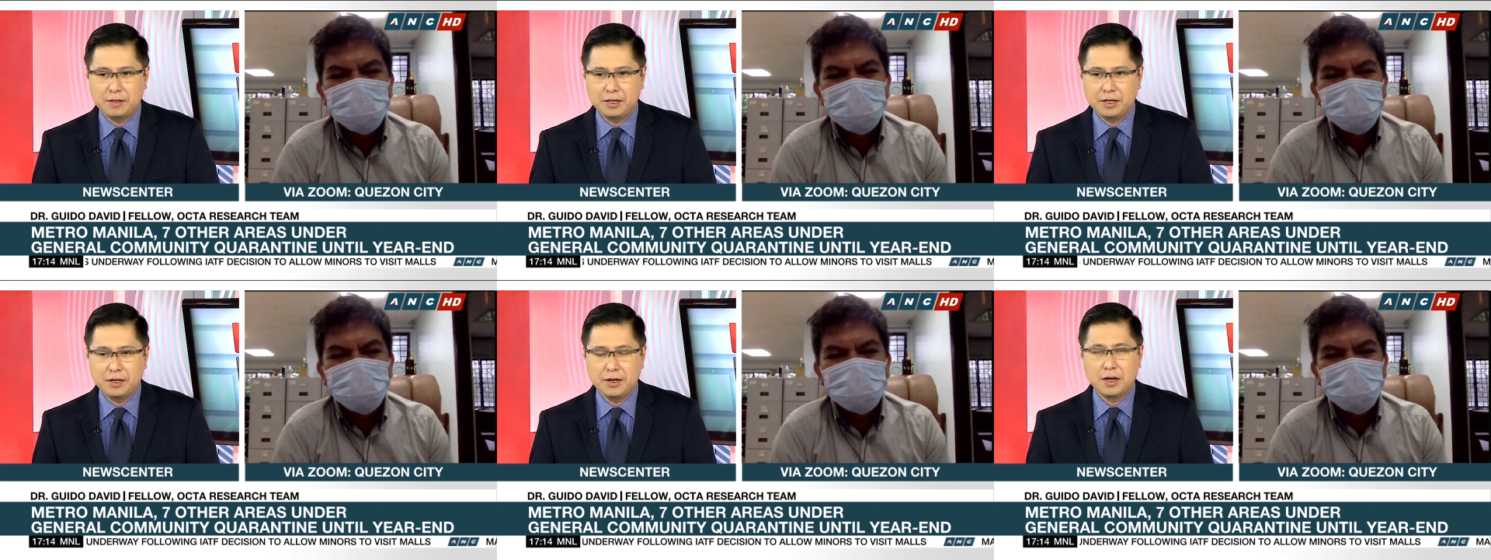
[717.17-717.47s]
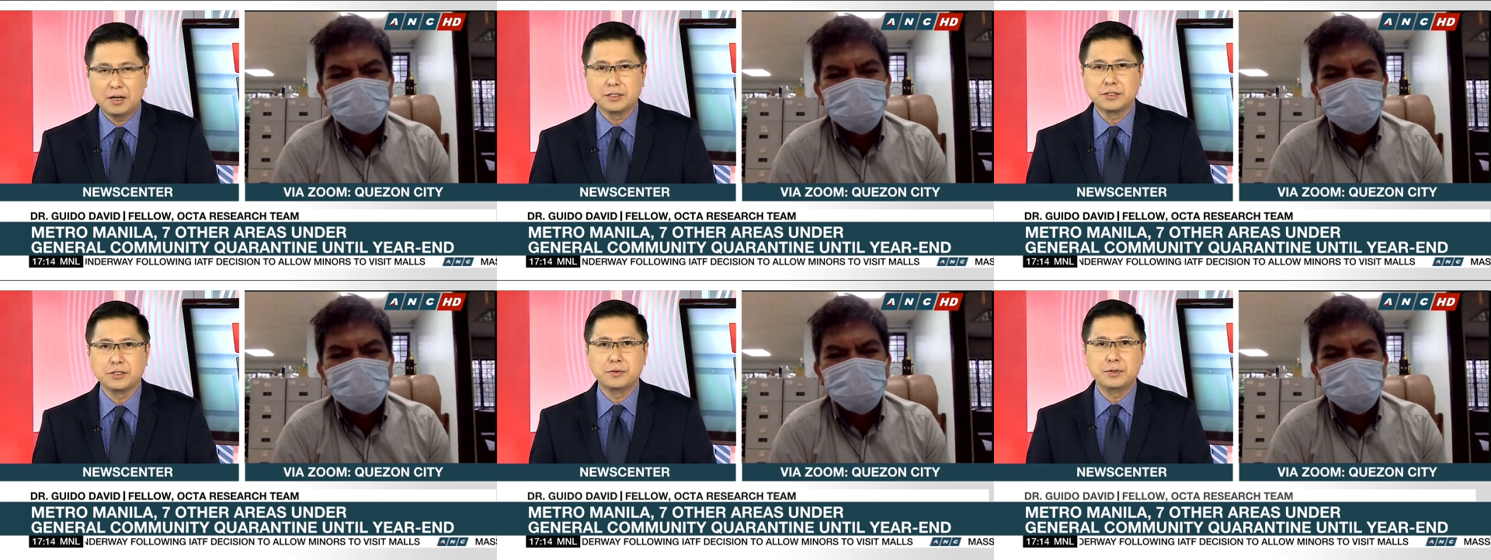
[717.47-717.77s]
Speaker 1: the O
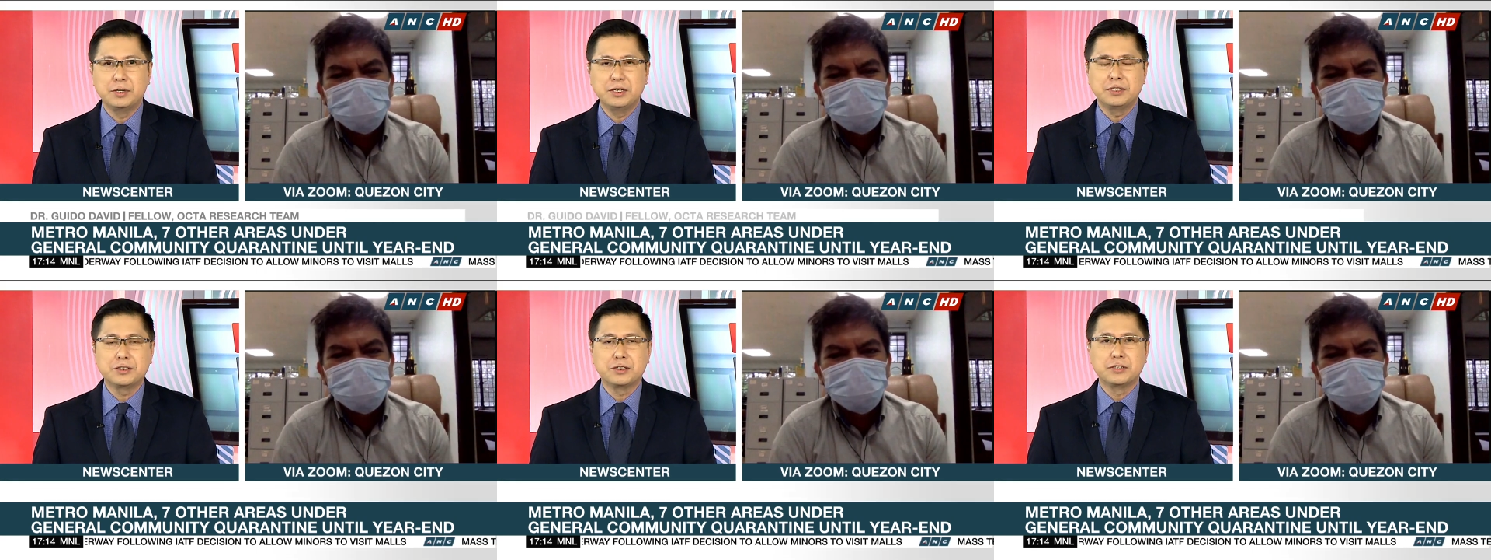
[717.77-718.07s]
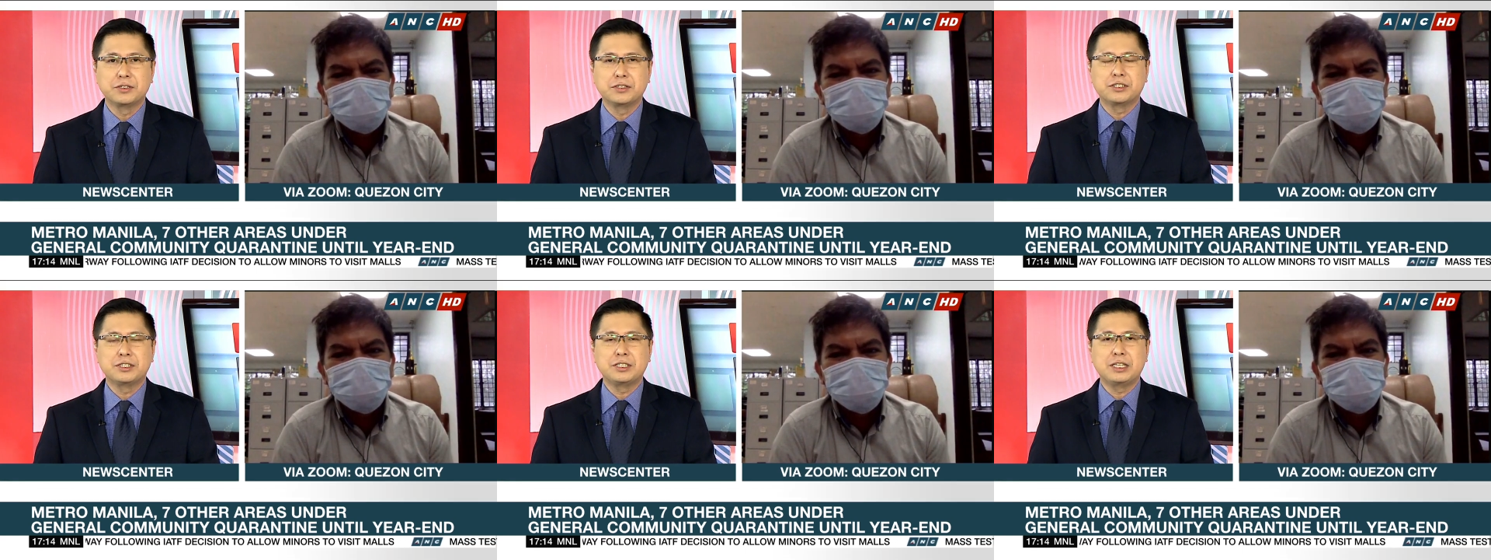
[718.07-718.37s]
C T A
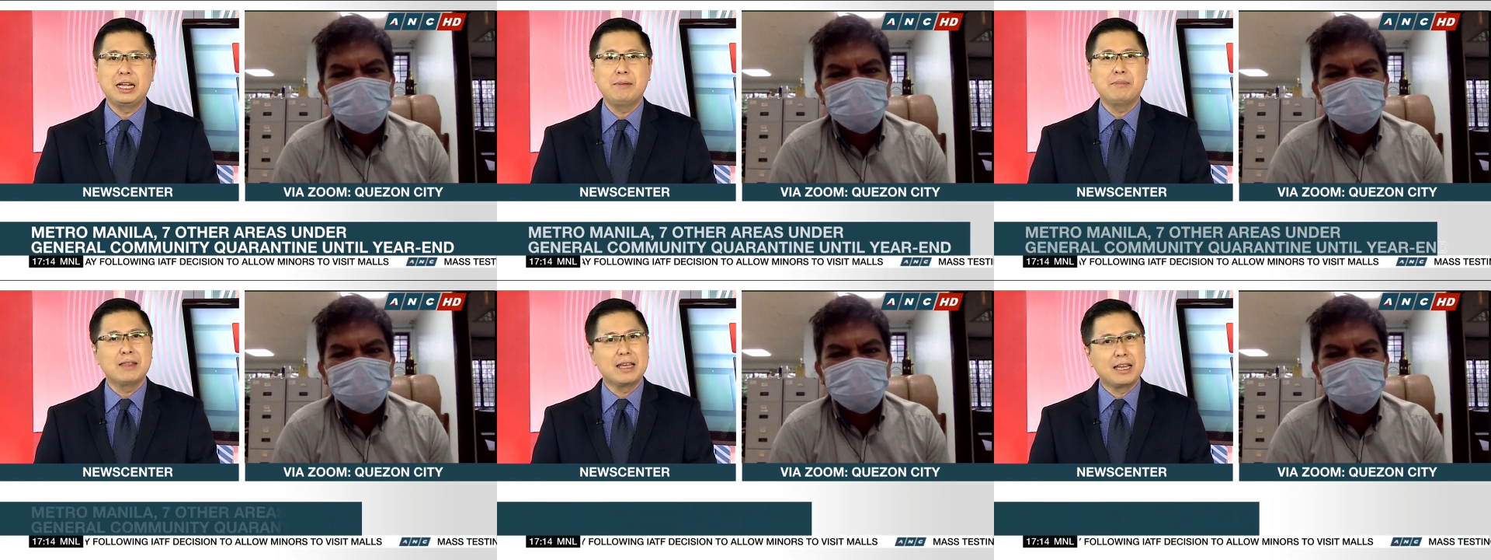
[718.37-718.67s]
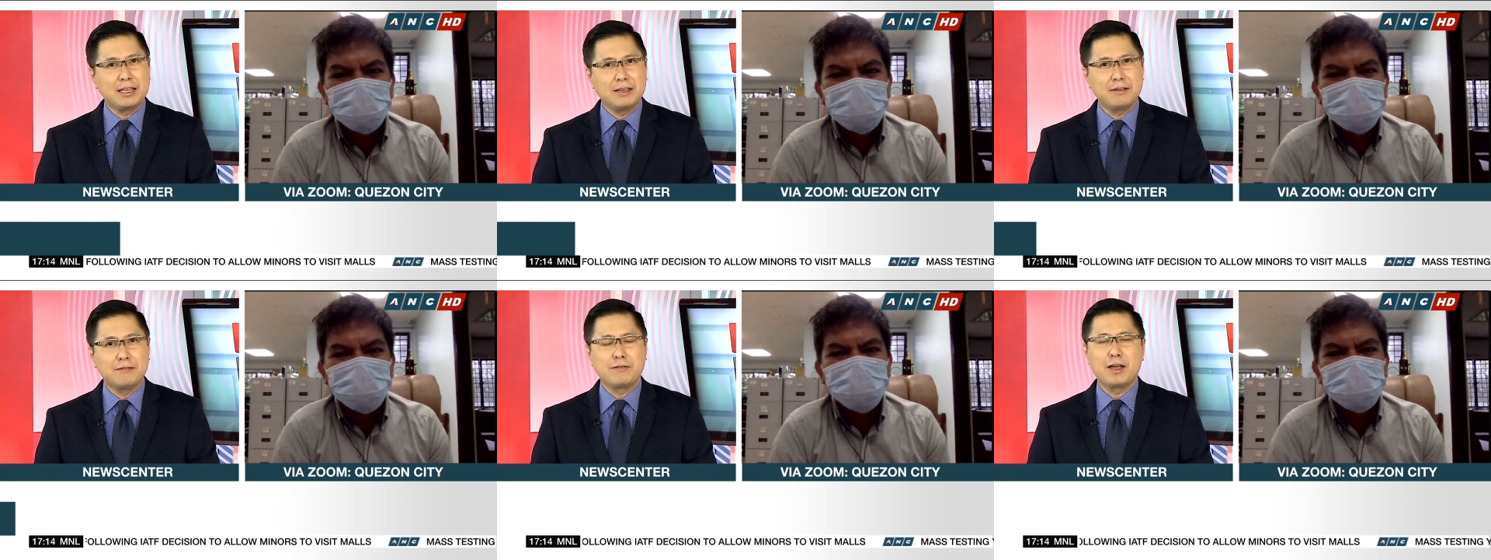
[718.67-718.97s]
Research Team, thank
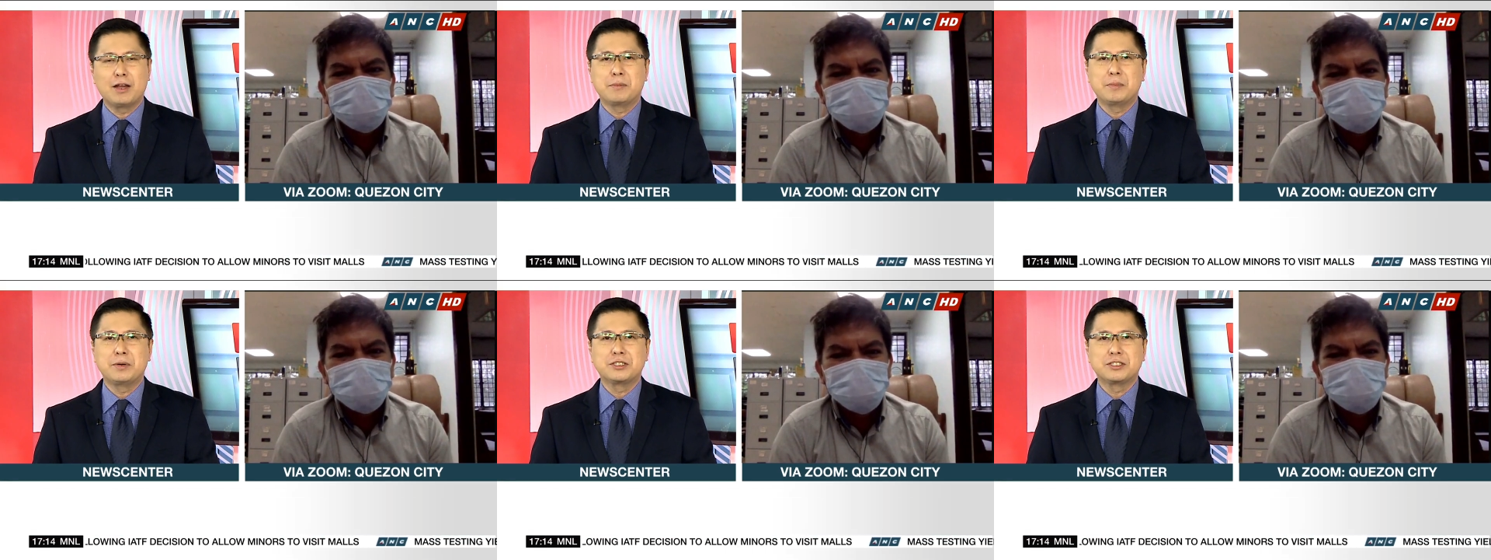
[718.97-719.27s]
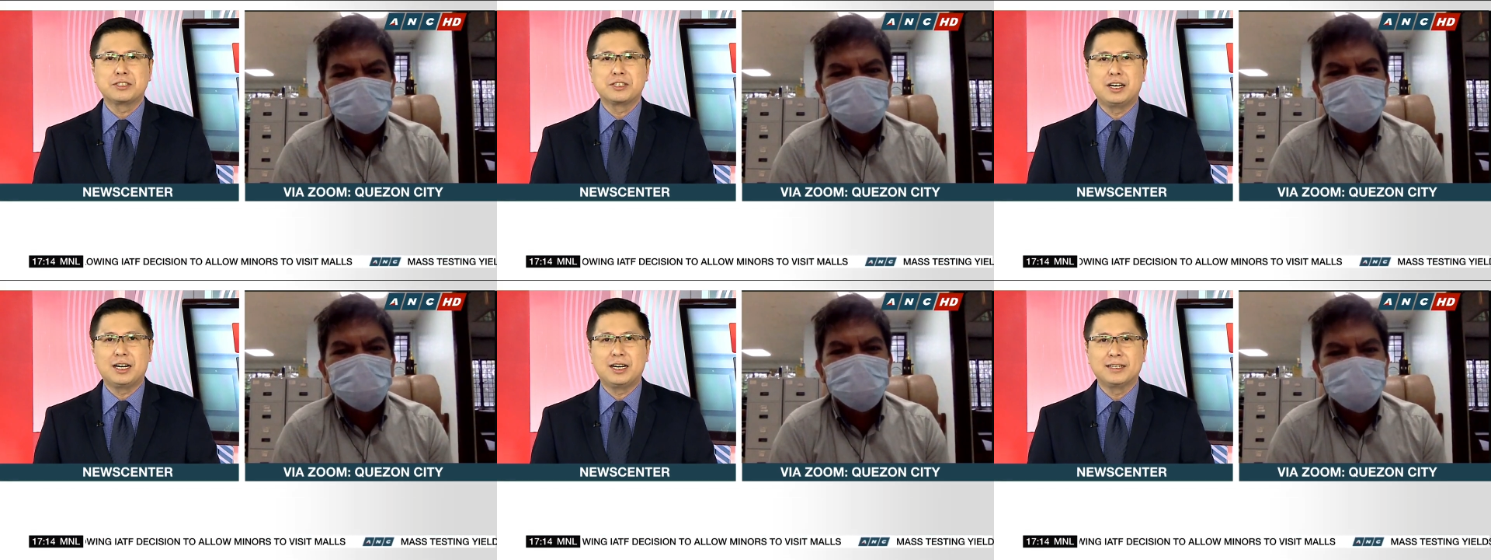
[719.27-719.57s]
you very
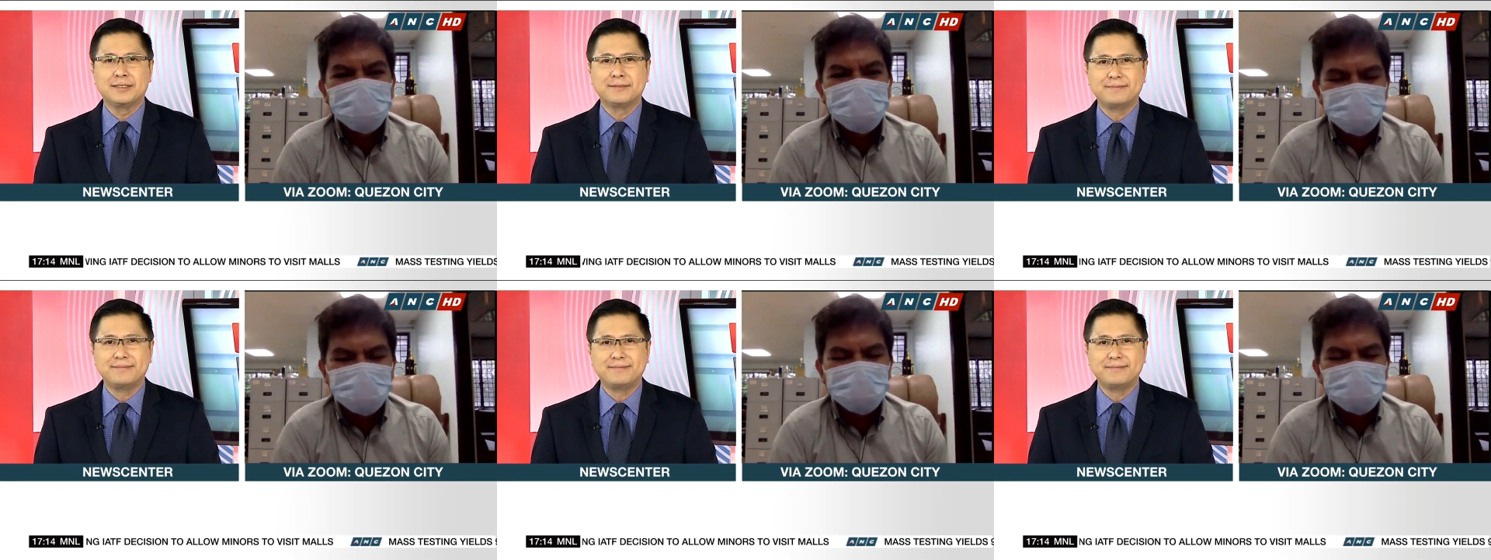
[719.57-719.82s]
much, Doc.